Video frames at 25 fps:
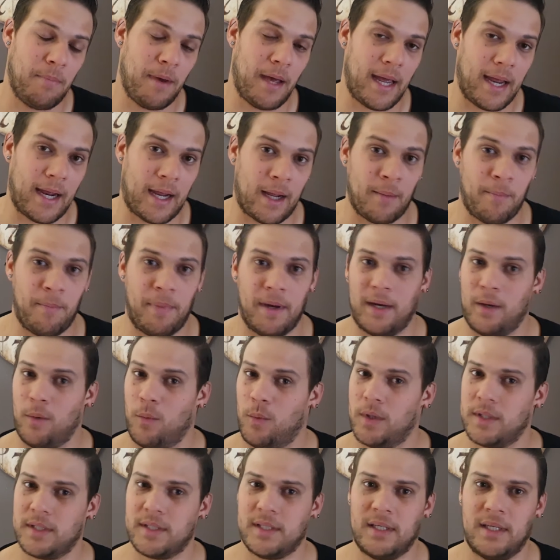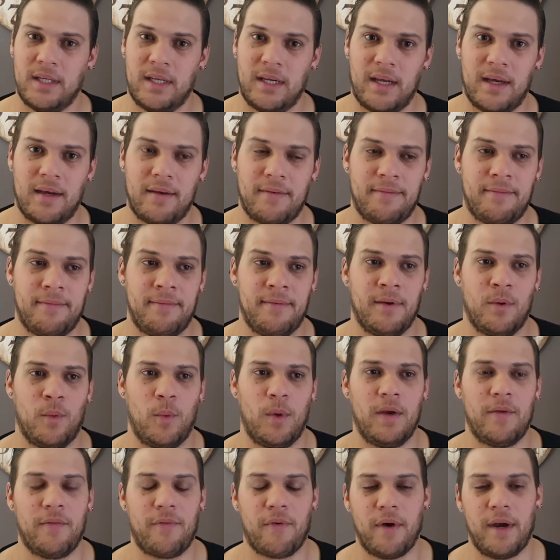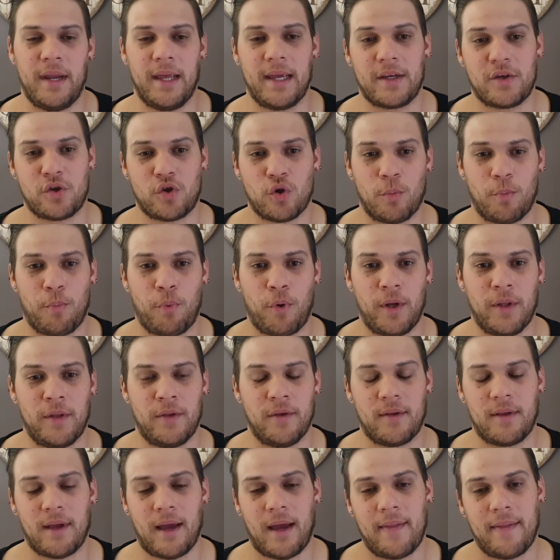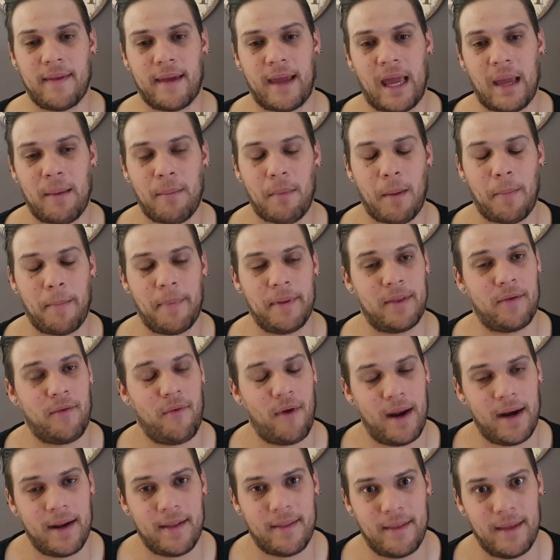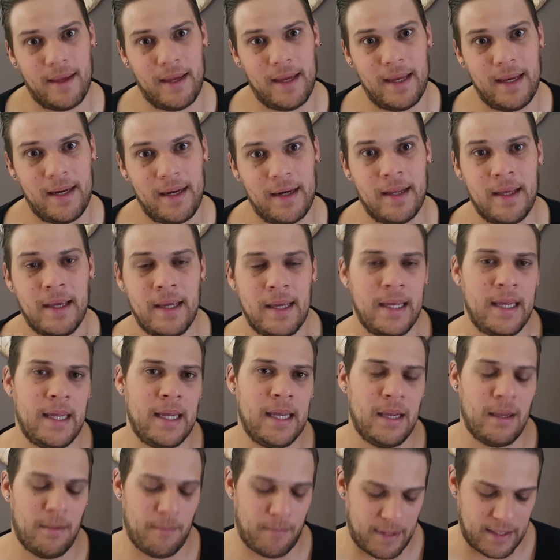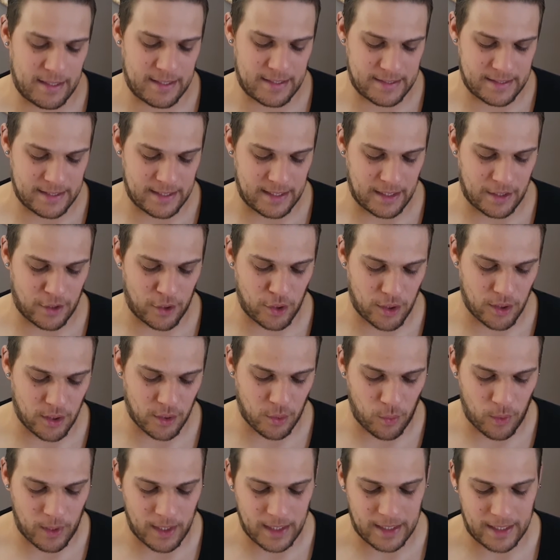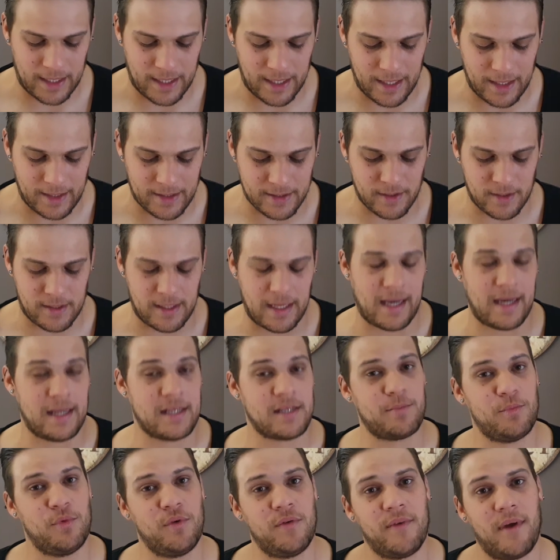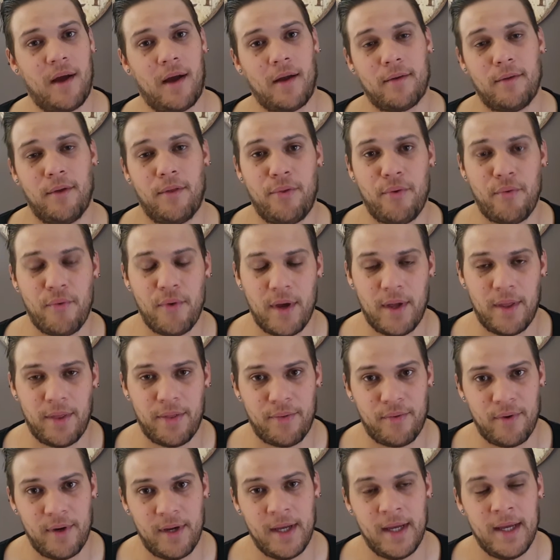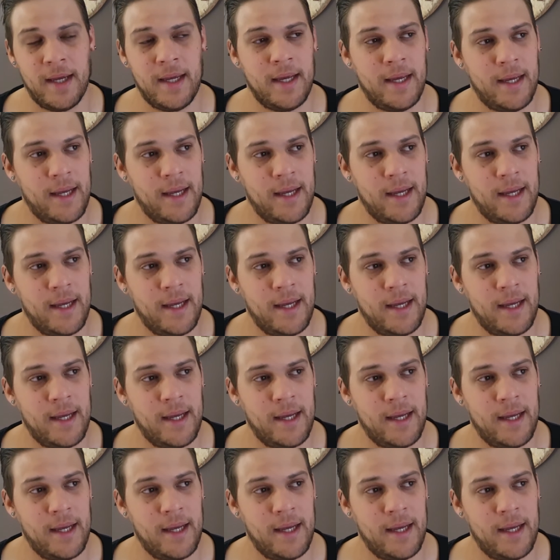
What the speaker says: back, but it wasn't enough. Went for an extra point to tie the game up right at the end, but couldn't quite get it. So Dallas moved on to 3-3.